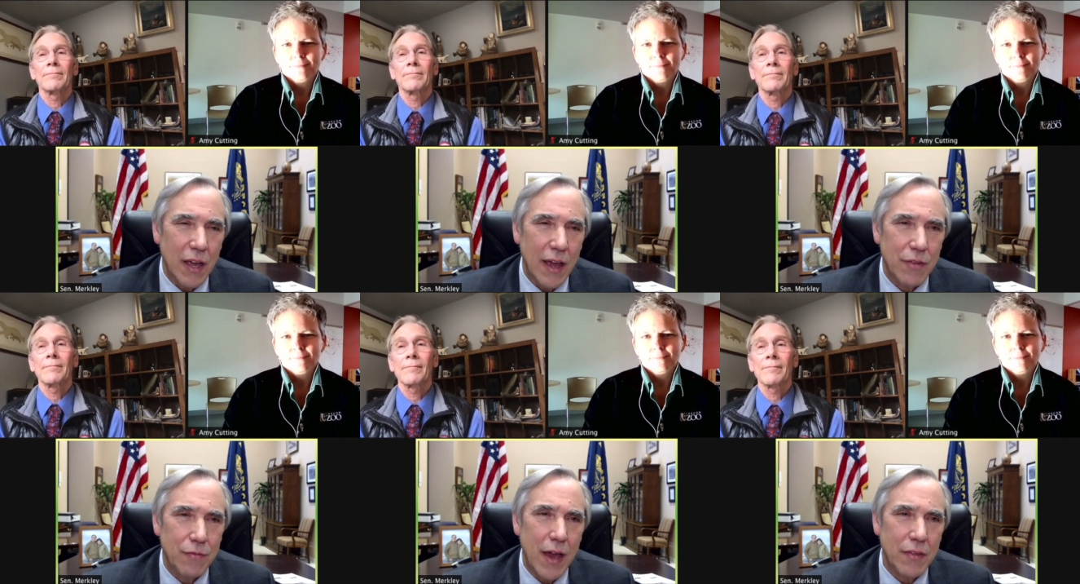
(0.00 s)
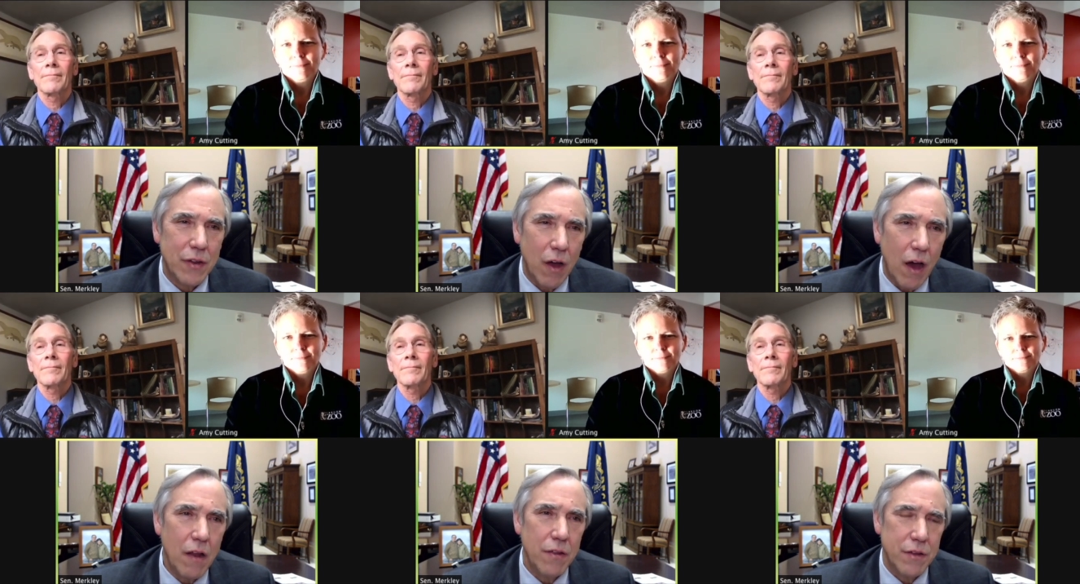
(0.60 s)
Speaker 1: And the fact that
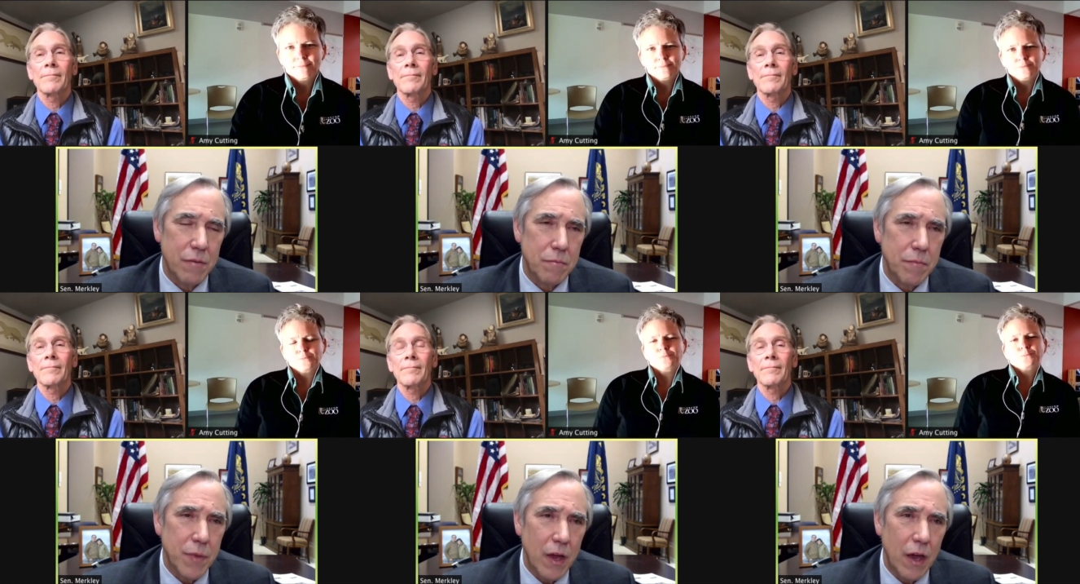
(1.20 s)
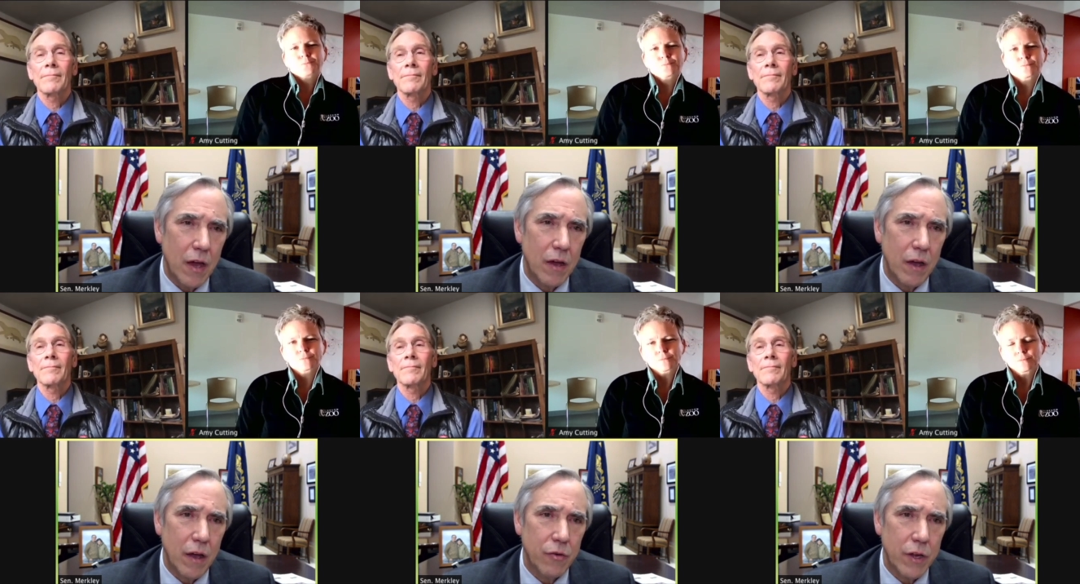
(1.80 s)
all of them uh,
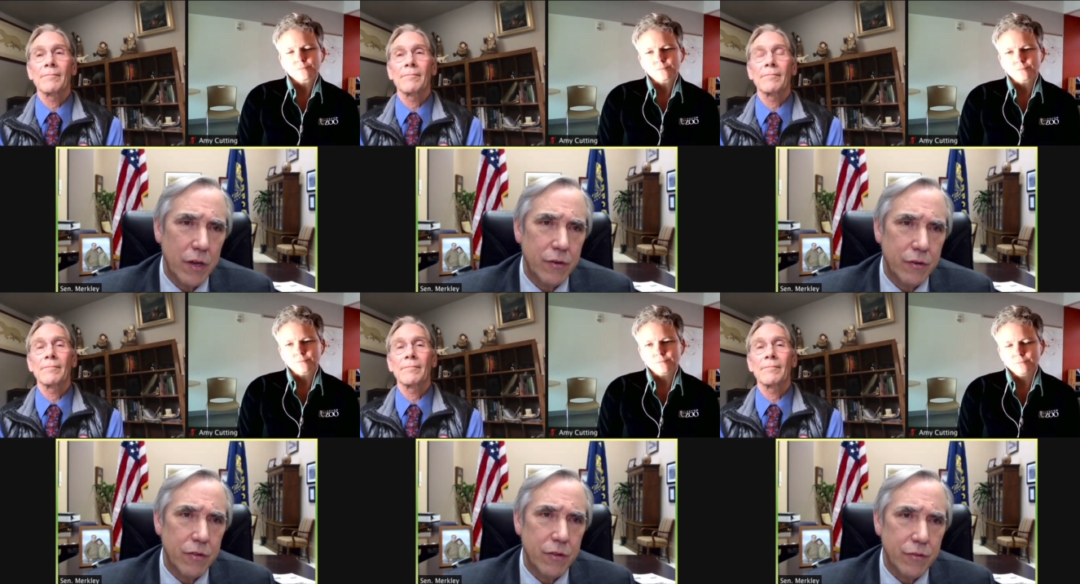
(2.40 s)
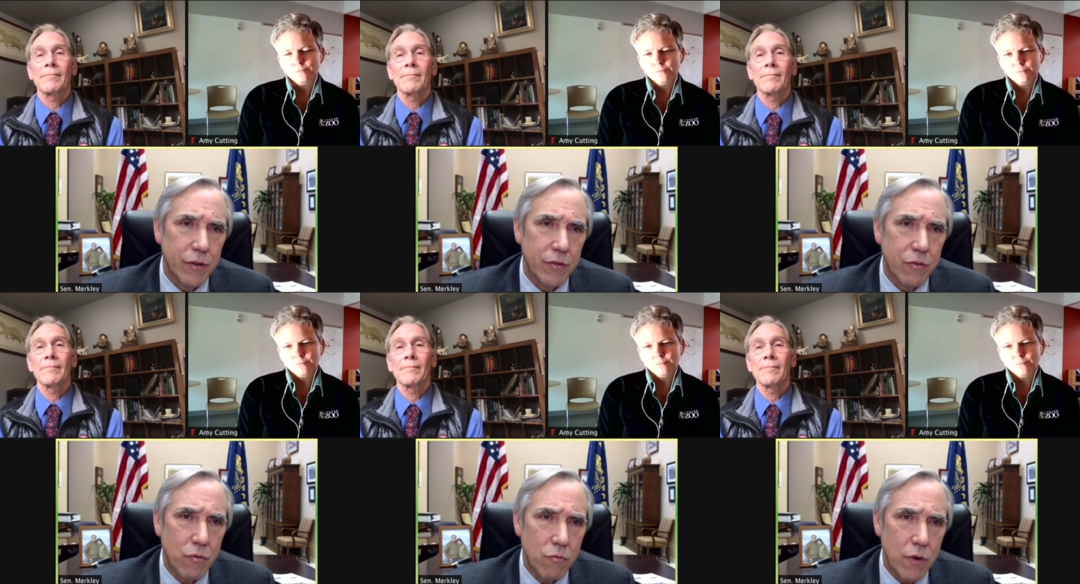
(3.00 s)
agreed to do this is
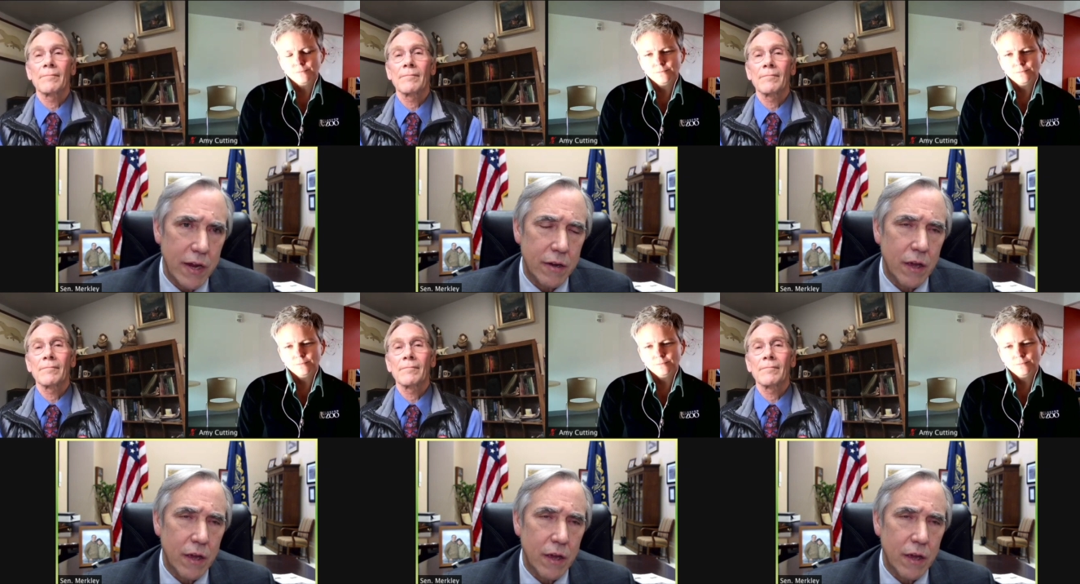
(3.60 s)
great.